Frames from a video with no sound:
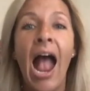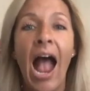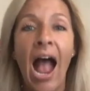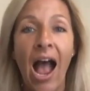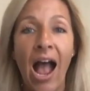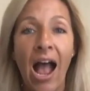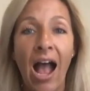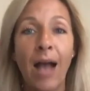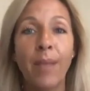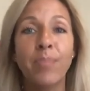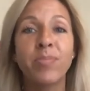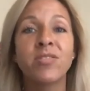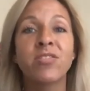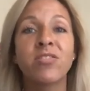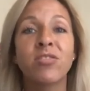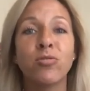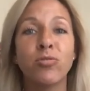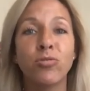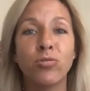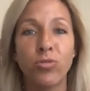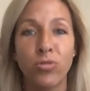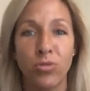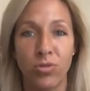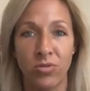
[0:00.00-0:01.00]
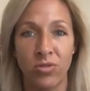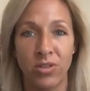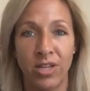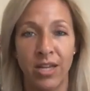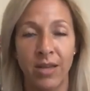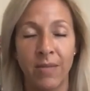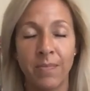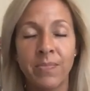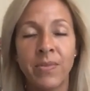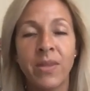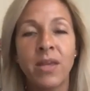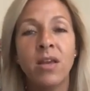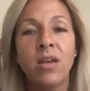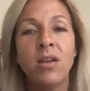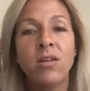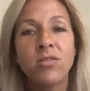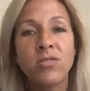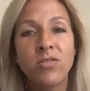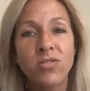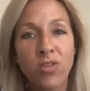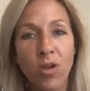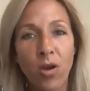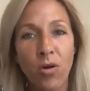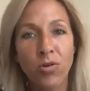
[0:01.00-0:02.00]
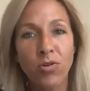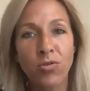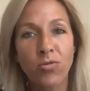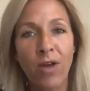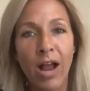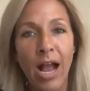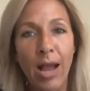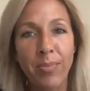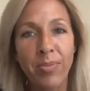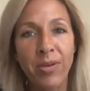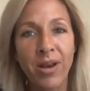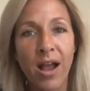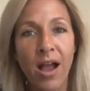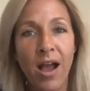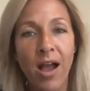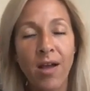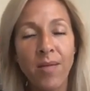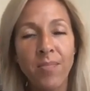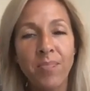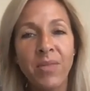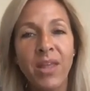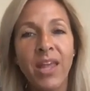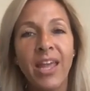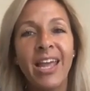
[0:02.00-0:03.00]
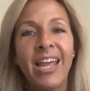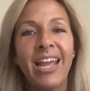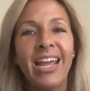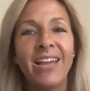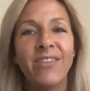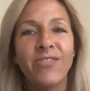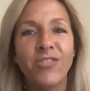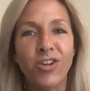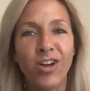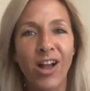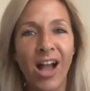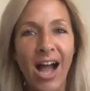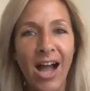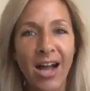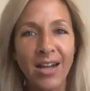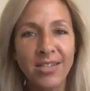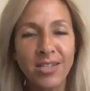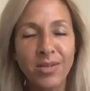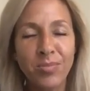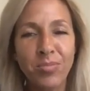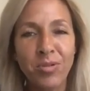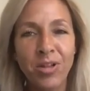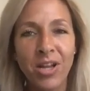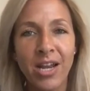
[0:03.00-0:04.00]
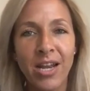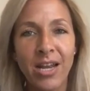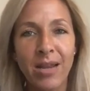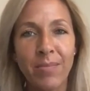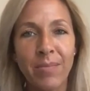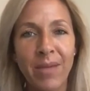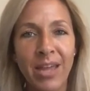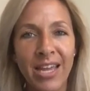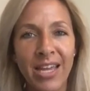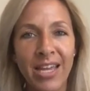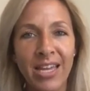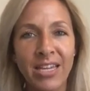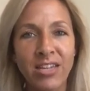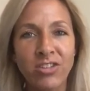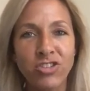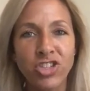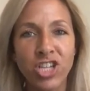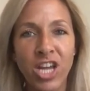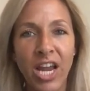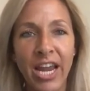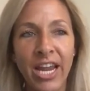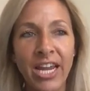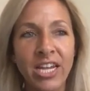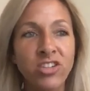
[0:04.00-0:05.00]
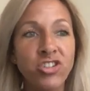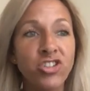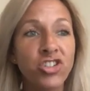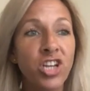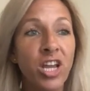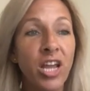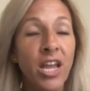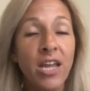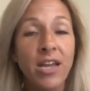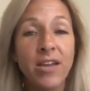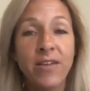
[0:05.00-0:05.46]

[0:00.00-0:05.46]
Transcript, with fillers: Absolutely. So, to wrap it up, if you're contemplating making a change,